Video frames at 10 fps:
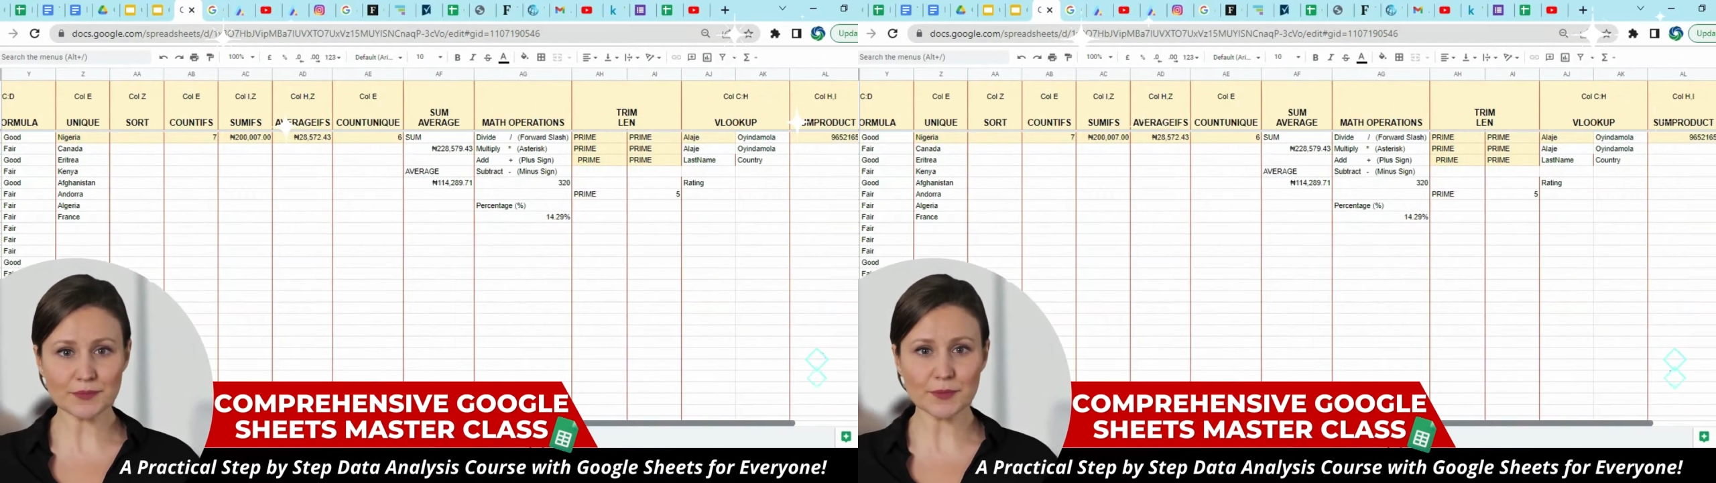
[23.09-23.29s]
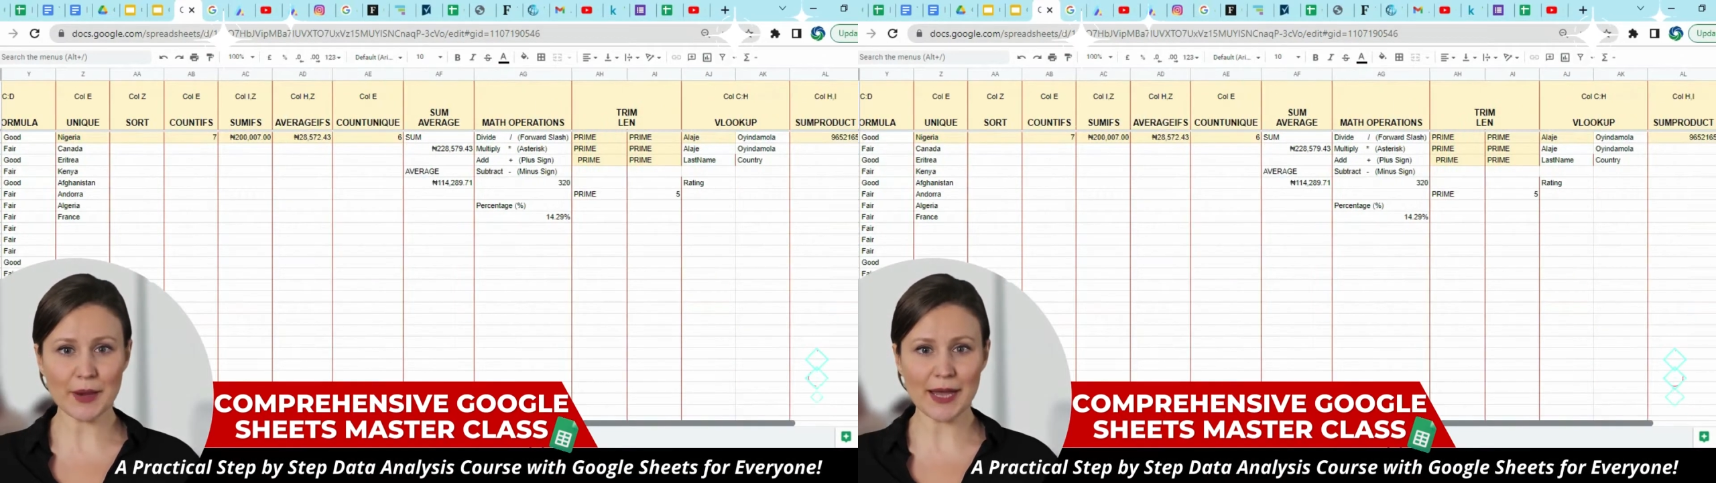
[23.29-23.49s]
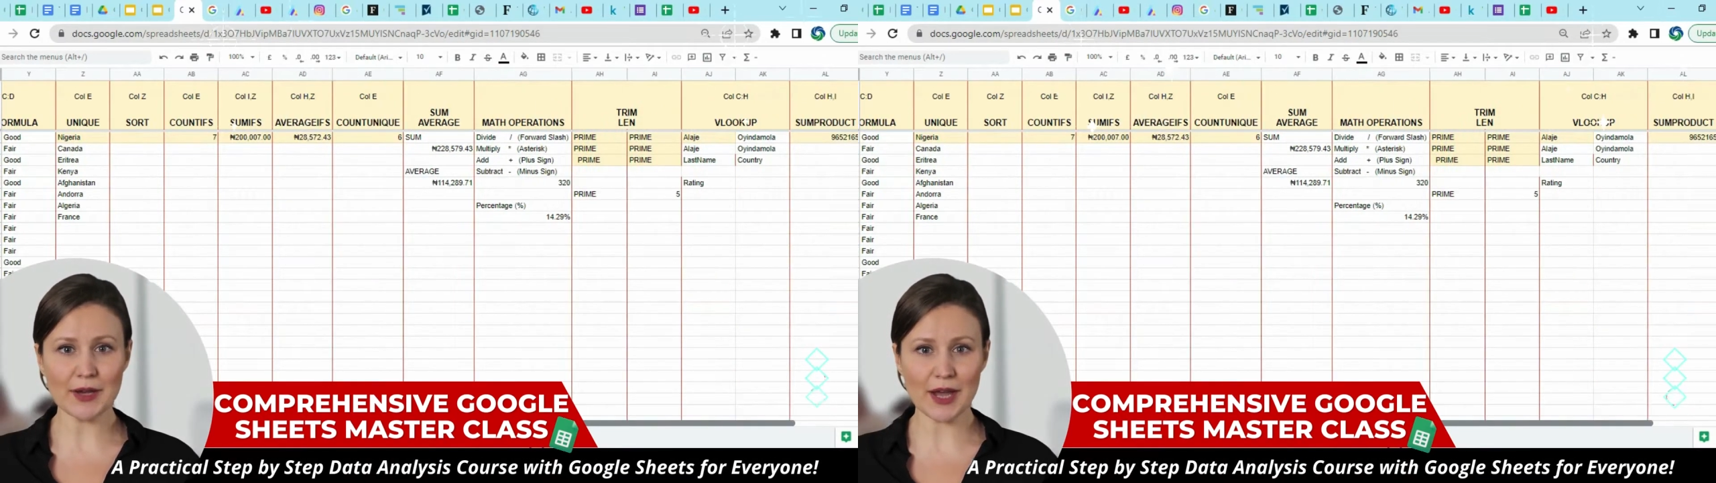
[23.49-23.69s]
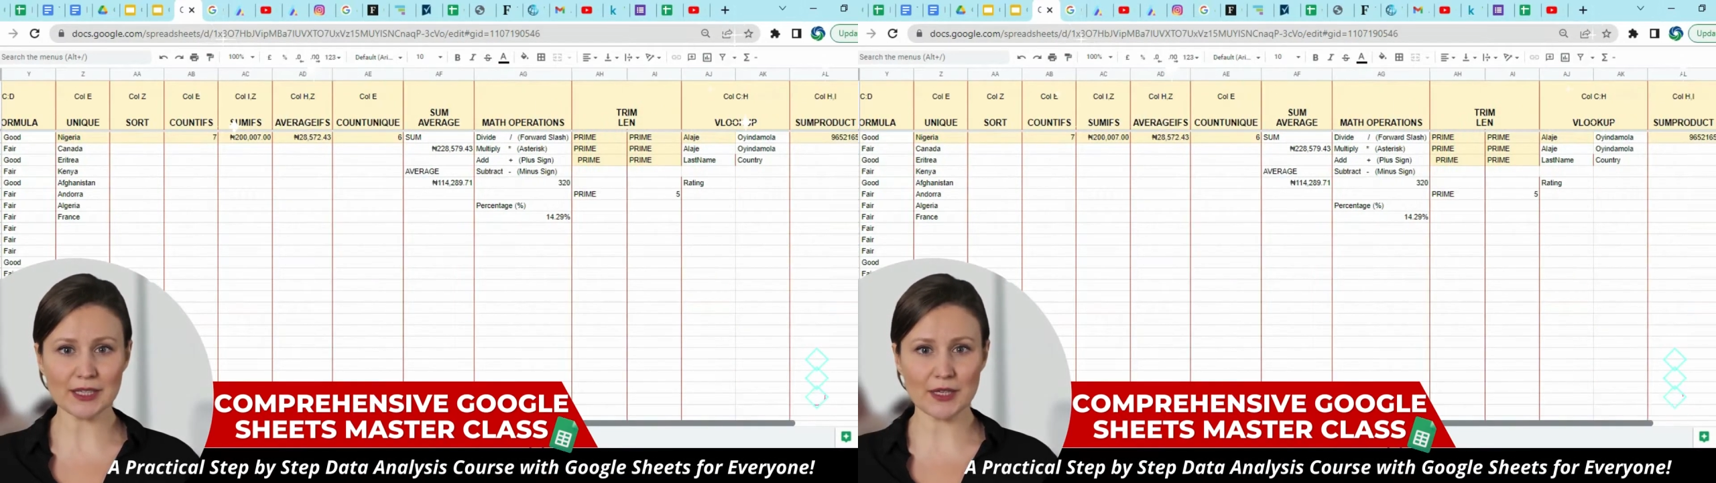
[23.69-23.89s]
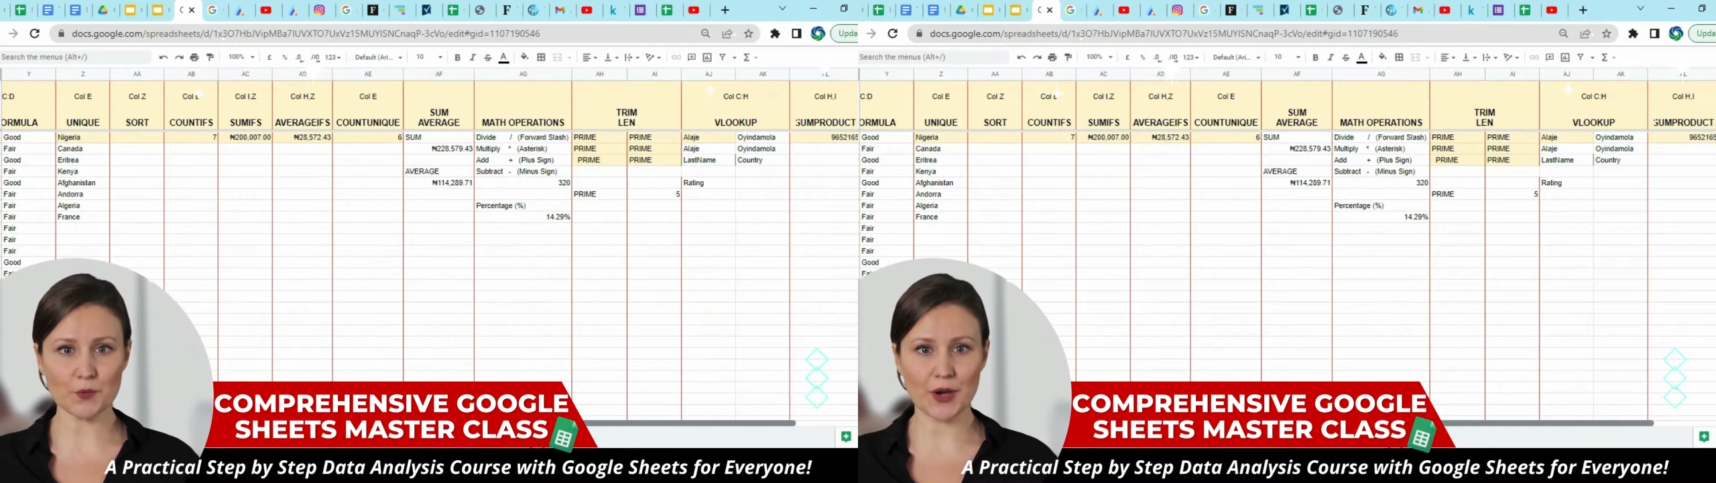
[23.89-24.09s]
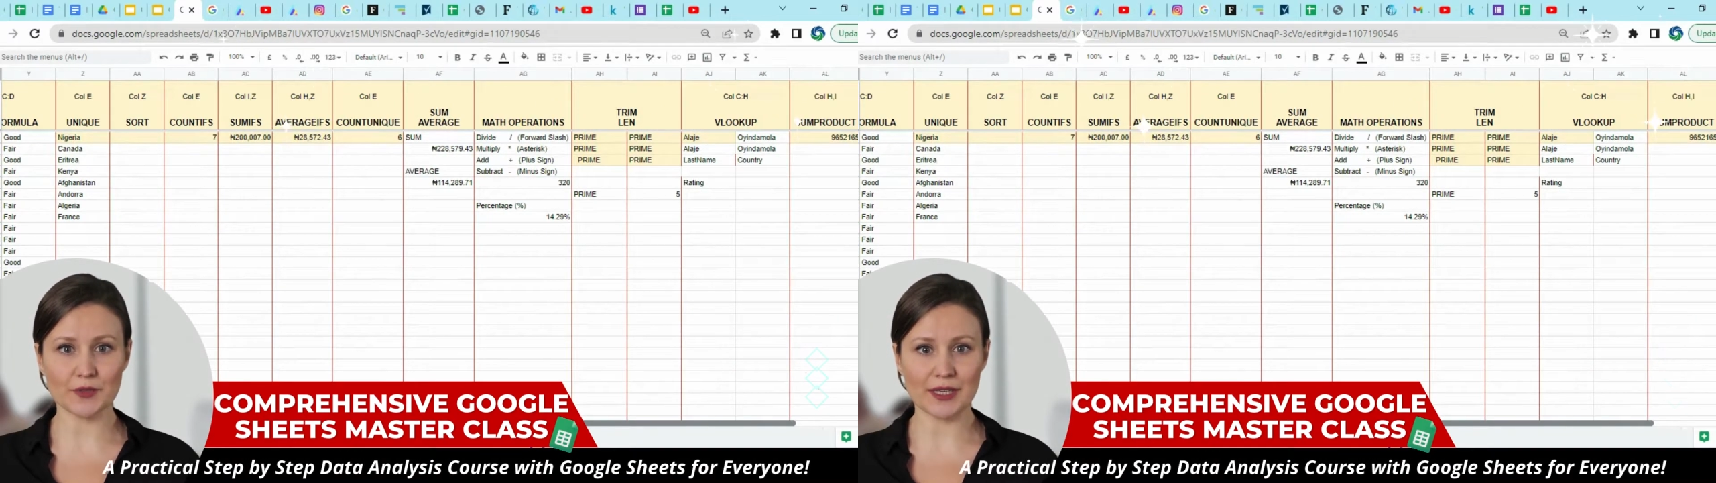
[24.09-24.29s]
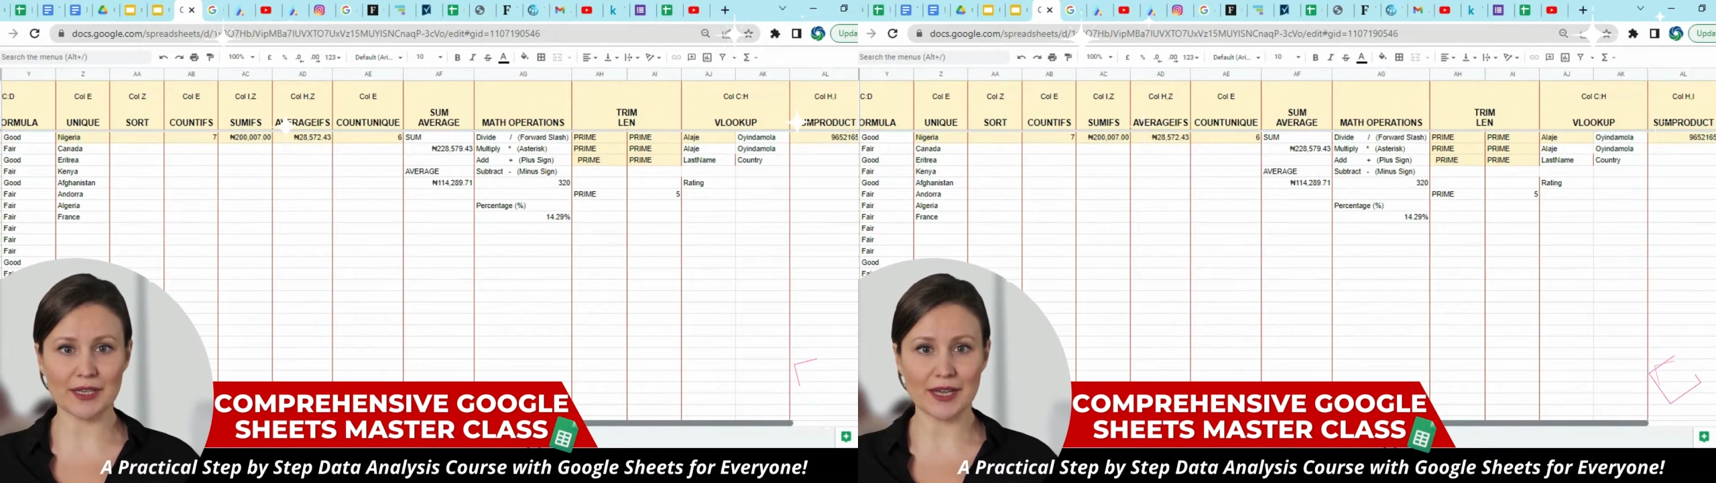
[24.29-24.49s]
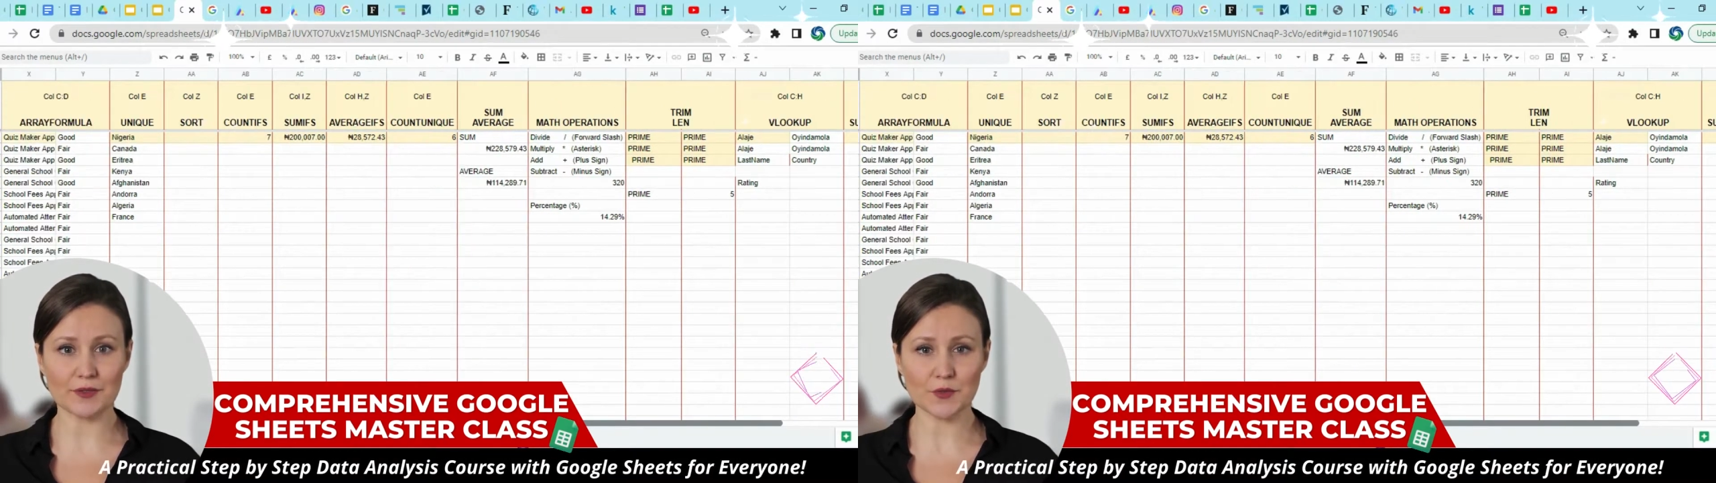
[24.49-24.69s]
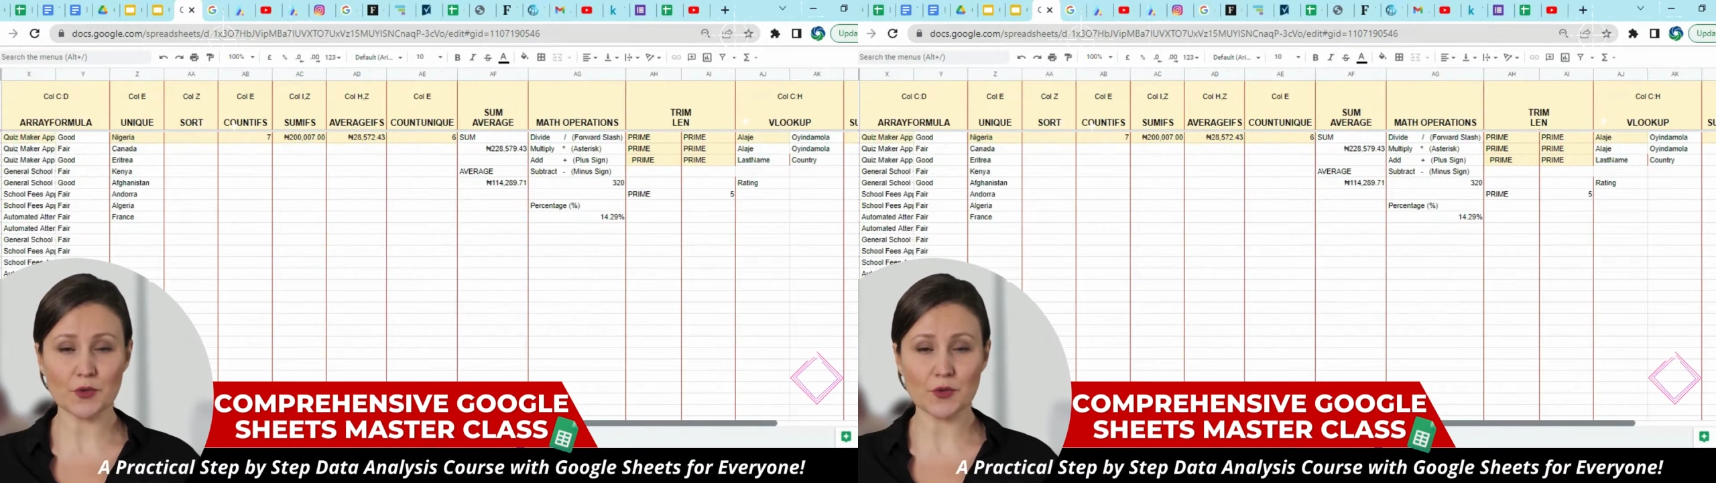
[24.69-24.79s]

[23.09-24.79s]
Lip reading: by collecting real data through